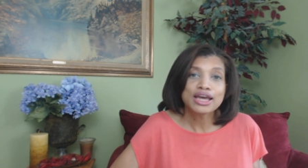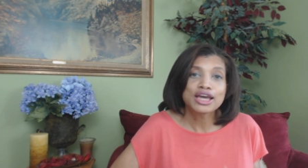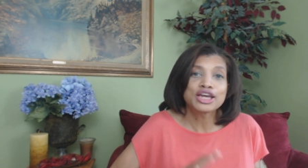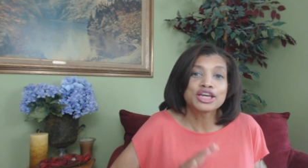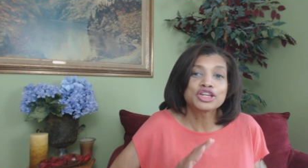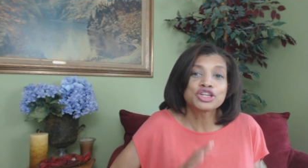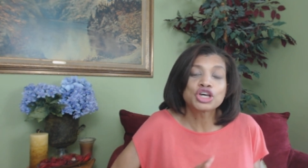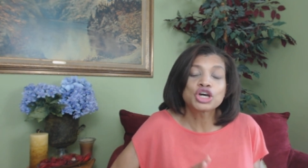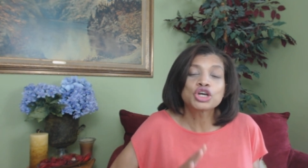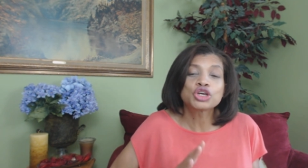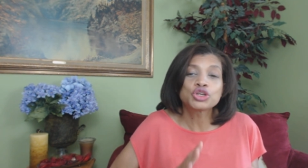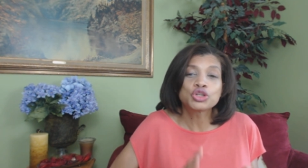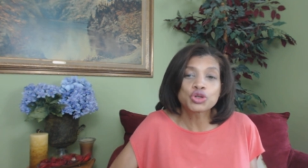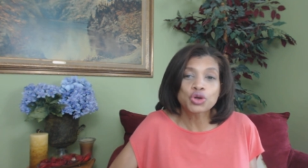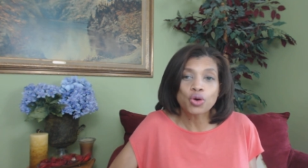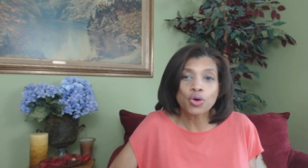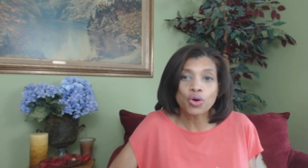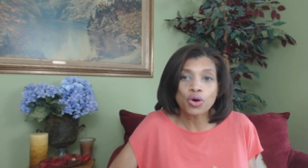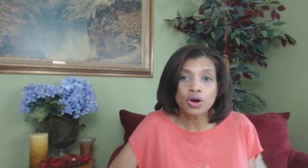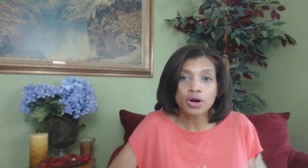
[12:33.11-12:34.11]
in
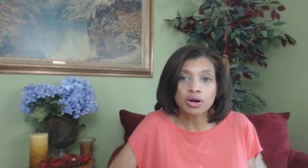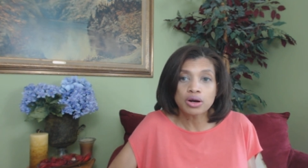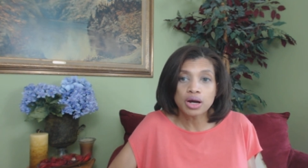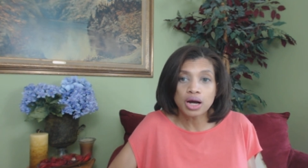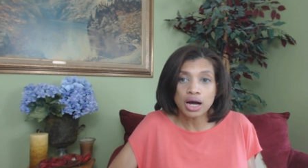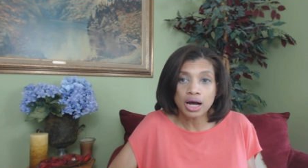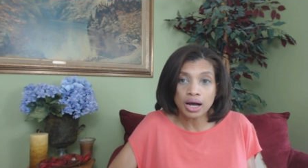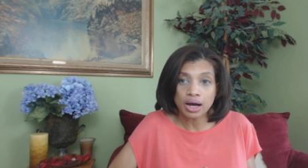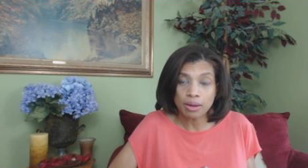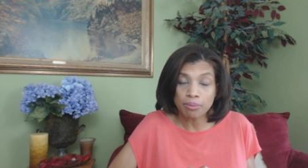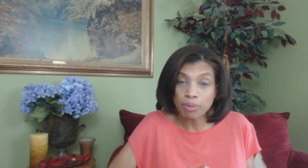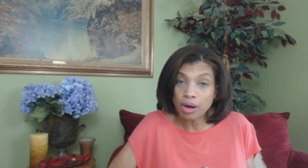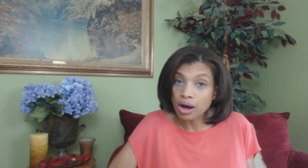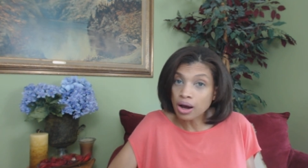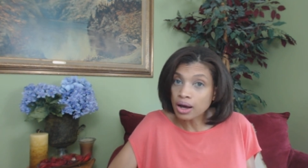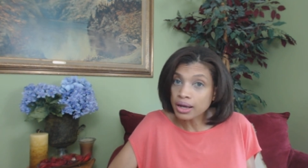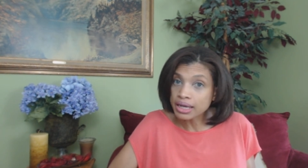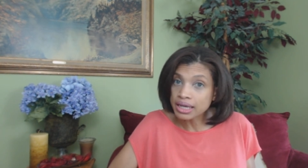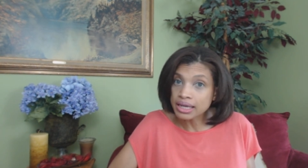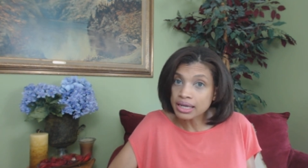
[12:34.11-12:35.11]
your uh,
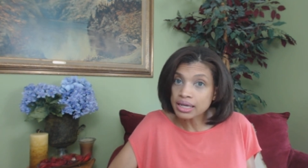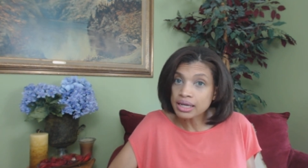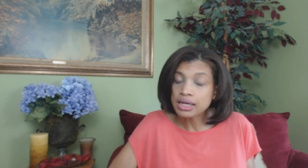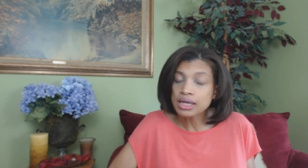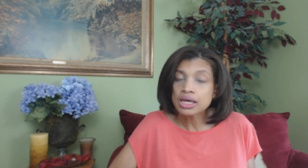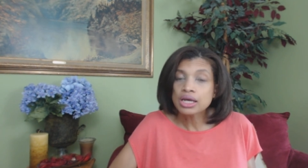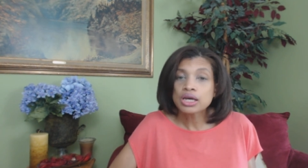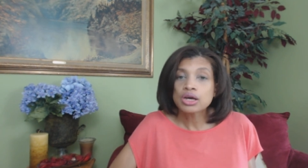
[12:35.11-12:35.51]
body